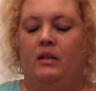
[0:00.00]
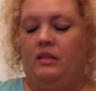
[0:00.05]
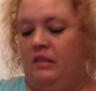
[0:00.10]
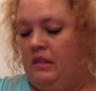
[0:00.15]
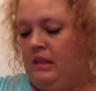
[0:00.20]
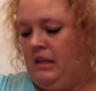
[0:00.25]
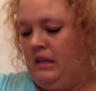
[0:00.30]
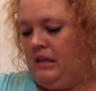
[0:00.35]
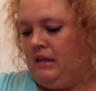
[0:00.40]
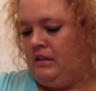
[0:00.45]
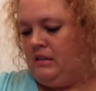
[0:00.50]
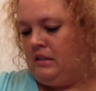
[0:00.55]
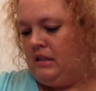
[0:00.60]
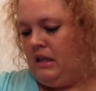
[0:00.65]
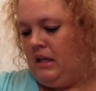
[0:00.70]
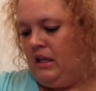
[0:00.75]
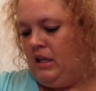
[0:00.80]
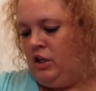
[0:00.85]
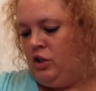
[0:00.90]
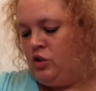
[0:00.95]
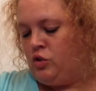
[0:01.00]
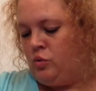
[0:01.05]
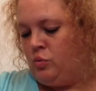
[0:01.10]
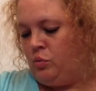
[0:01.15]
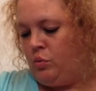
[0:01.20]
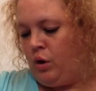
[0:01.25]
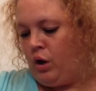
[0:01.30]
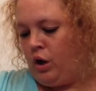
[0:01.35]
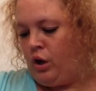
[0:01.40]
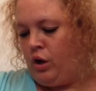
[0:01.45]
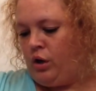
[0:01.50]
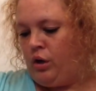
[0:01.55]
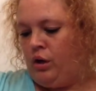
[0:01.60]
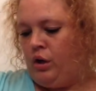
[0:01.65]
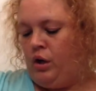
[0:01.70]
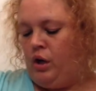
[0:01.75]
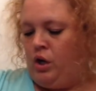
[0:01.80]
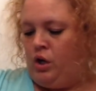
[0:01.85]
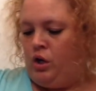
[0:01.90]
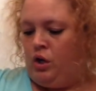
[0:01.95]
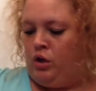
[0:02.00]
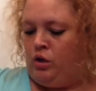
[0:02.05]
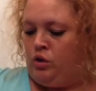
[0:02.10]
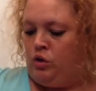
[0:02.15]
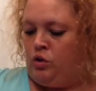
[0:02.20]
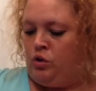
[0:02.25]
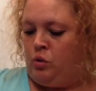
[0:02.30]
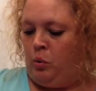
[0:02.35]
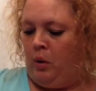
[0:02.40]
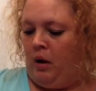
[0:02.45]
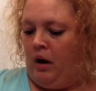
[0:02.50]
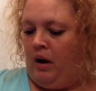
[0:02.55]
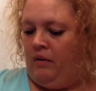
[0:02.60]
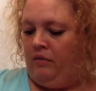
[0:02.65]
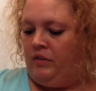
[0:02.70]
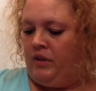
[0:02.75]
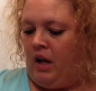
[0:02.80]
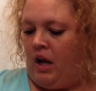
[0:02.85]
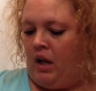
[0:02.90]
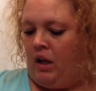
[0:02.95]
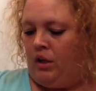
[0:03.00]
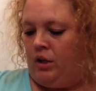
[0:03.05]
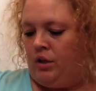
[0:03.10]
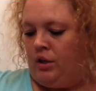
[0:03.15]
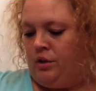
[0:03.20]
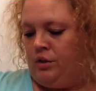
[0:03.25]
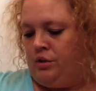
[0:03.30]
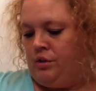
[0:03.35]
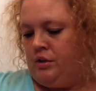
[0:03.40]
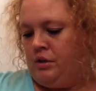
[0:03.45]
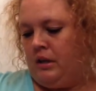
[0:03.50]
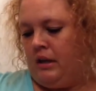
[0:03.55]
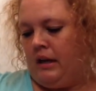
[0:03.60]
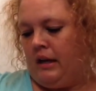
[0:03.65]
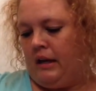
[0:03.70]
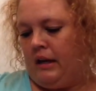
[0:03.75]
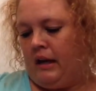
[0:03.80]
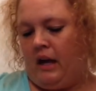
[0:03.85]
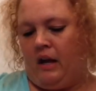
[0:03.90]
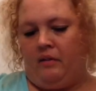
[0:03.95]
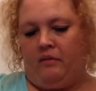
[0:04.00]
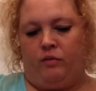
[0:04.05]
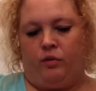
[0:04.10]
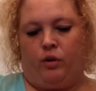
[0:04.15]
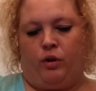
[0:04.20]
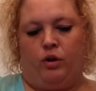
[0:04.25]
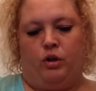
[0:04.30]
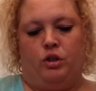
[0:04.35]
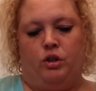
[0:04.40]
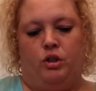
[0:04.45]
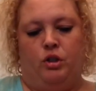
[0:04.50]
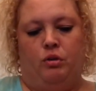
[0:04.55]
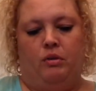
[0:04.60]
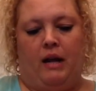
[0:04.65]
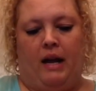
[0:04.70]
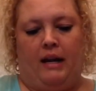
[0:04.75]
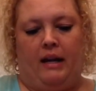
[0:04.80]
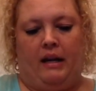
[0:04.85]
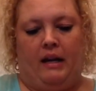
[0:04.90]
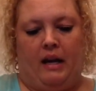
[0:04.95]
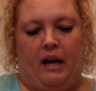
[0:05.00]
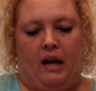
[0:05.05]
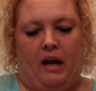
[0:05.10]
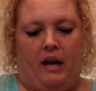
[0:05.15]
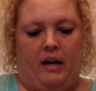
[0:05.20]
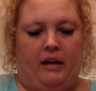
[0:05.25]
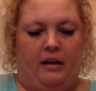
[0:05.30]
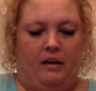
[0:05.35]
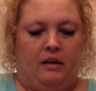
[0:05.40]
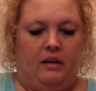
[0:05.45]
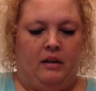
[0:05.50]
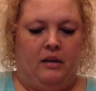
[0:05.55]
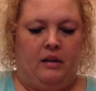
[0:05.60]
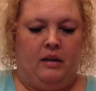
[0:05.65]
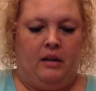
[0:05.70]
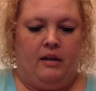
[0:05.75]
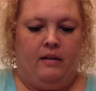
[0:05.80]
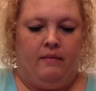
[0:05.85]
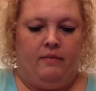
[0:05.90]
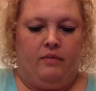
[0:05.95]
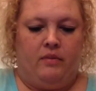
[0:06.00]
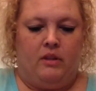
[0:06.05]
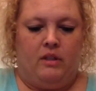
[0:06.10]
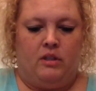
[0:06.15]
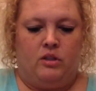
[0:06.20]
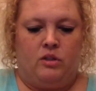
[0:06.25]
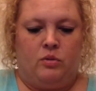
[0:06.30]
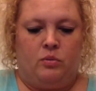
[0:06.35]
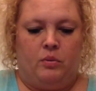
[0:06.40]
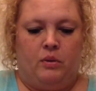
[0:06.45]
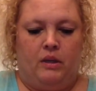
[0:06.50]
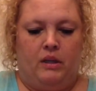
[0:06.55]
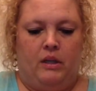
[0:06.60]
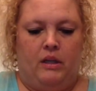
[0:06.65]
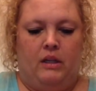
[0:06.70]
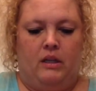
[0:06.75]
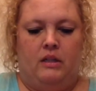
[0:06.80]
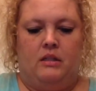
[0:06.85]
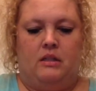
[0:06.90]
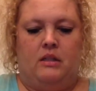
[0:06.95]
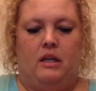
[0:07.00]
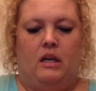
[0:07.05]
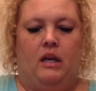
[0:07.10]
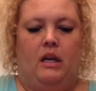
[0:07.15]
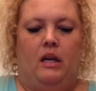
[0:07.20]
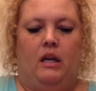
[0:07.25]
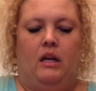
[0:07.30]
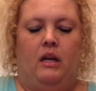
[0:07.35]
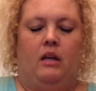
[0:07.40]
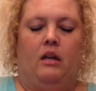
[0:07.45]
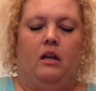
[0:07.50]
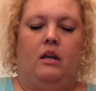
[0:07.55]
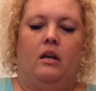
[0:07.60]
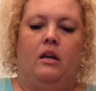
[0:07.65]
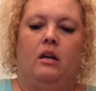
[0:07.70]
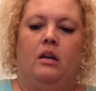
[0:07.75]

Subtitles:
These each were $12 and I got them for $2.99. This one is in